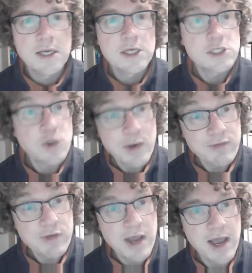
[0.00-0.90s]
So
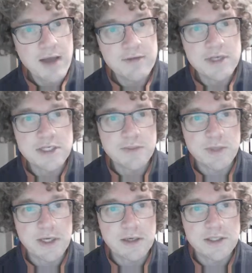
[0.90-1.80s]
if we have this
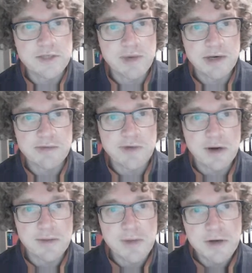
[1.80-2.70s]
particular geometric
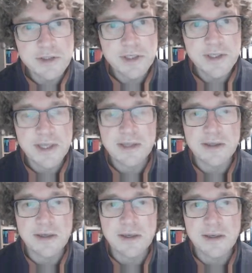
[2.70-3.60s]
Brownian motion that
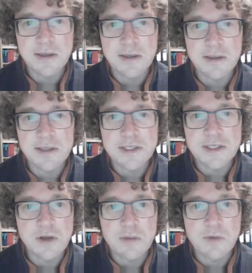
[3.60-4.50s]
this
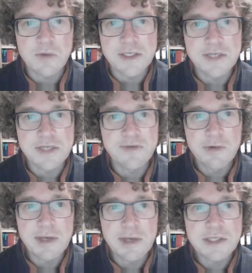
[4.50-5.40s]
stock price is
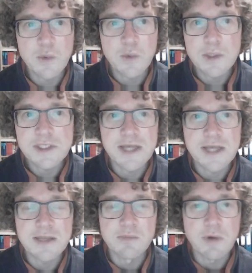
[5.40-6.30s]
following, so what's
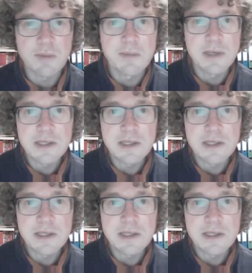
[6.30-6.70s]
then the probability